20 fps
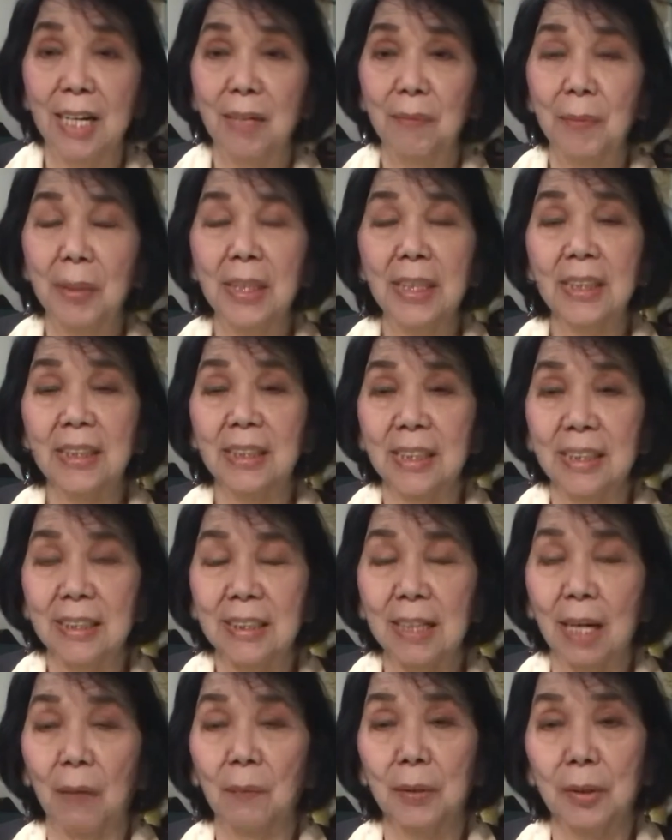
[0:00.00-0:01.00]
but at
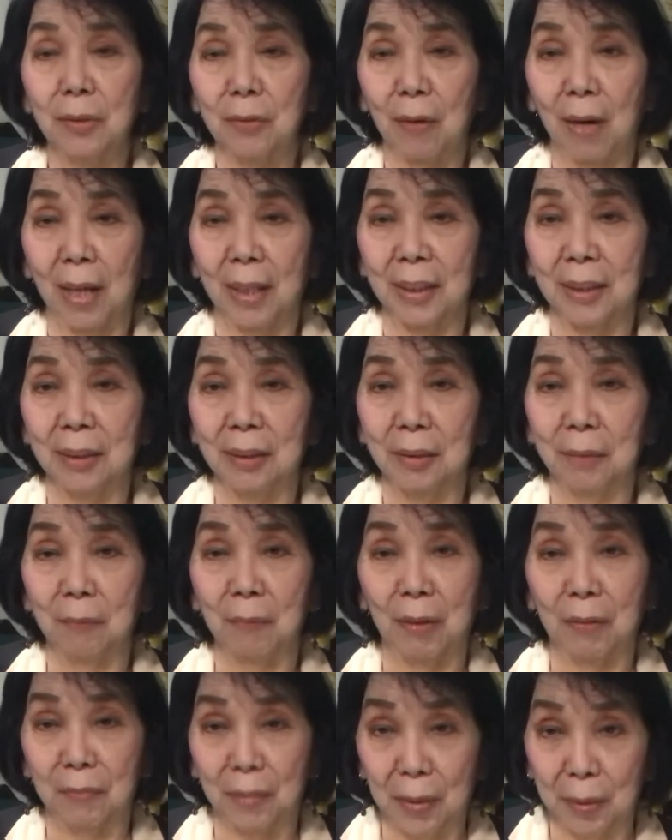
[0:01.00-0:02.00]
least I will try
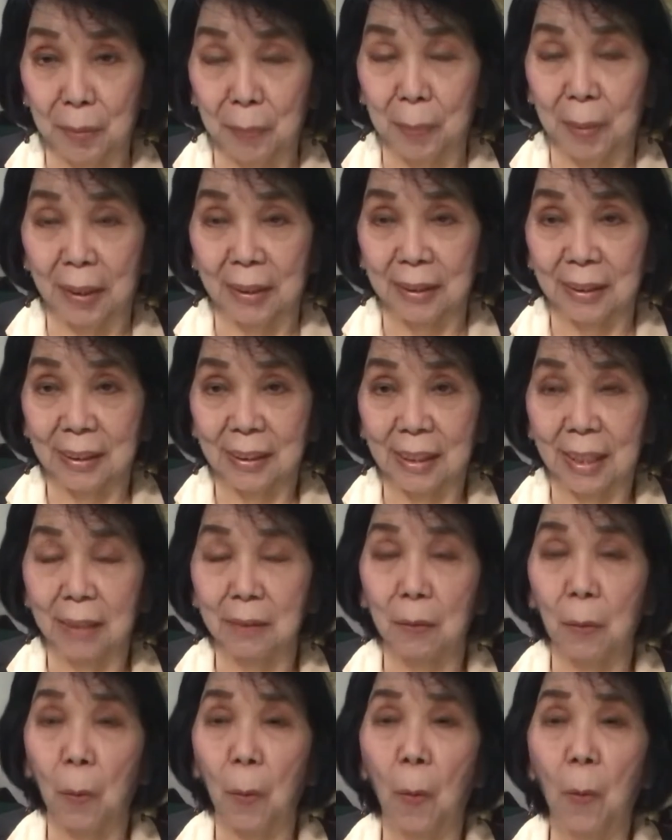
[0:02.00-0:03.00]
my very best.
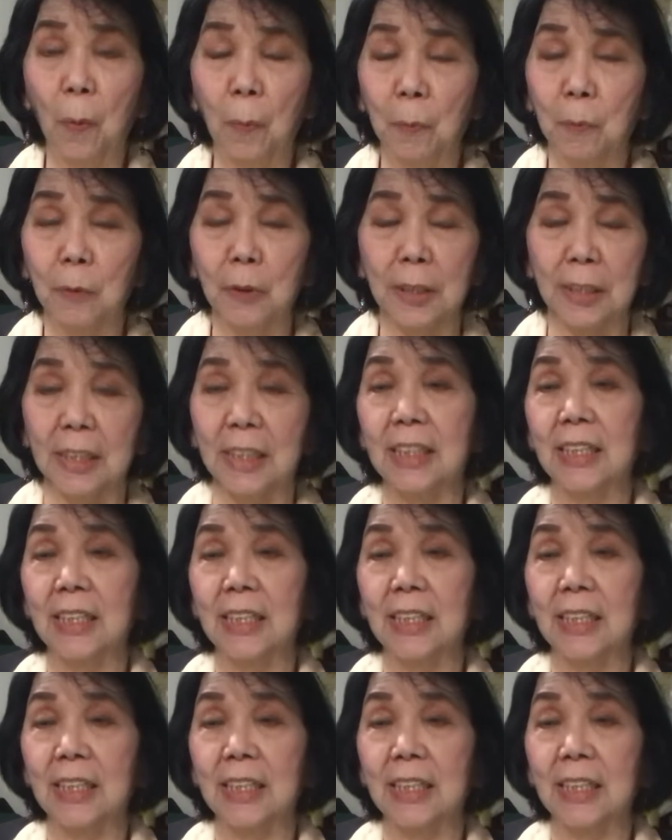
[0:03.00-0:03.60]
And hopefully,